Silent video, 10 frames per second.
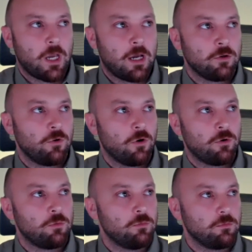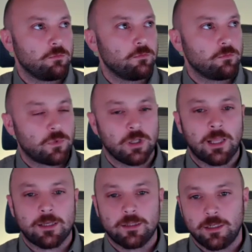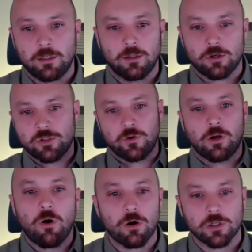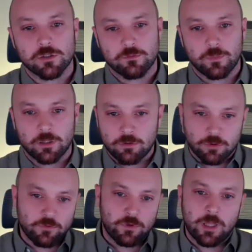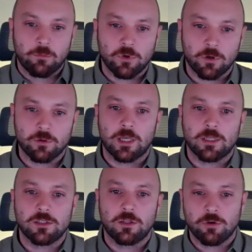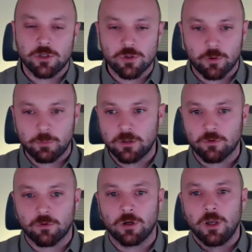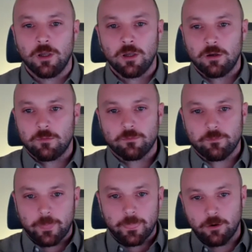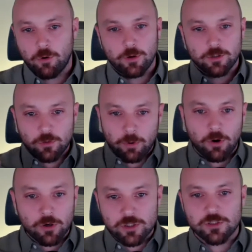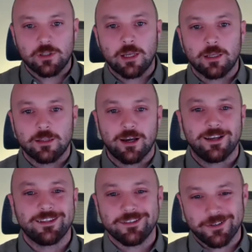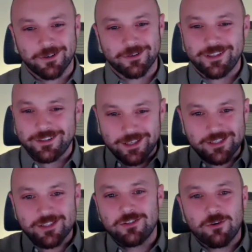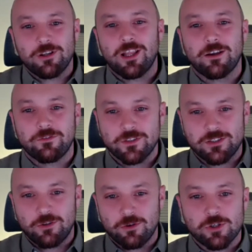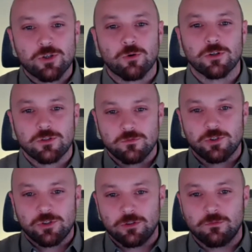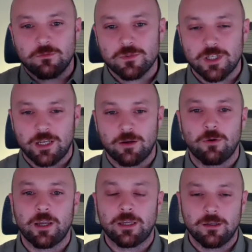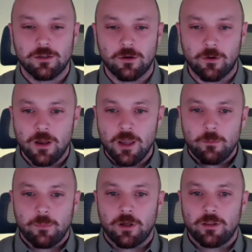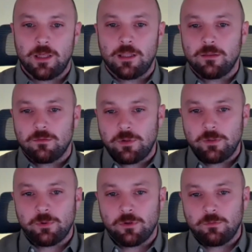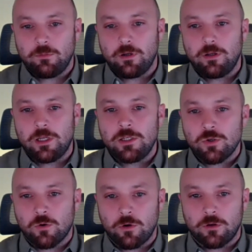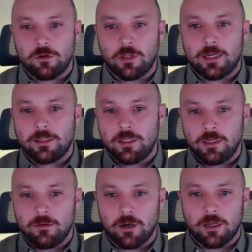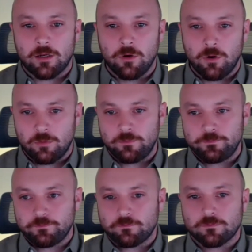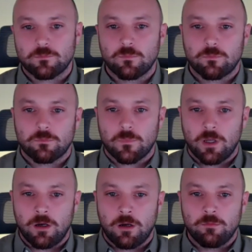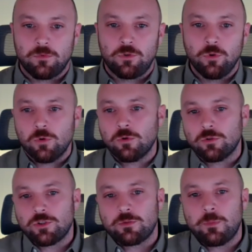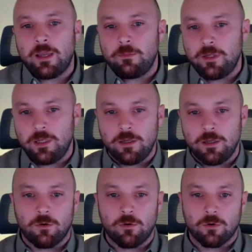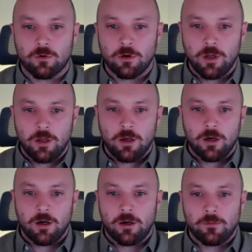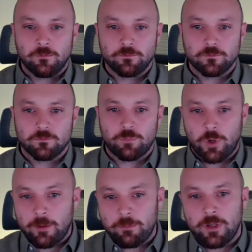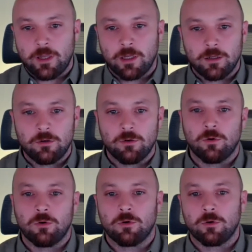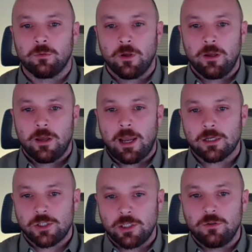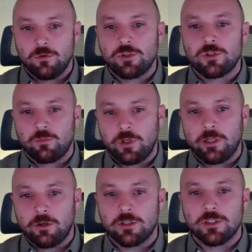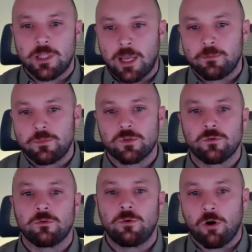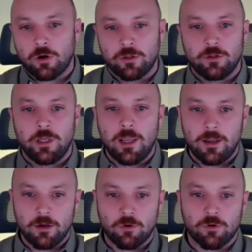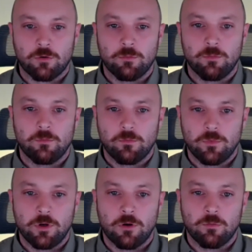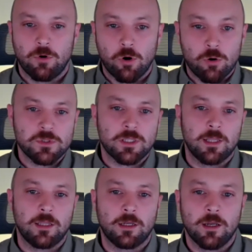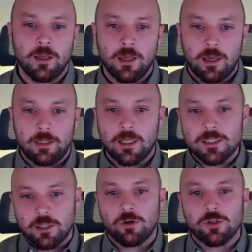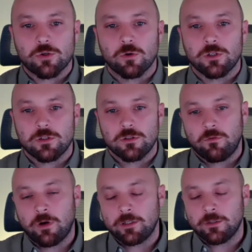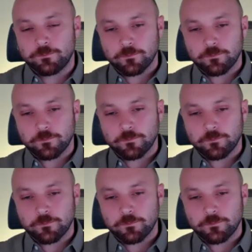I don't know, collecting luxury cars, and good for them, right. You know, that's their enjoyment, or going to bars day and night, you know, and that's their life. It's their choice. We should say, okay, you know, but then people enjoy collecting, I don't know, um, tools maybe, or um, prepping, or actually do some really good steps, or gardening, or, you know, homesteading, and that's their choice, right?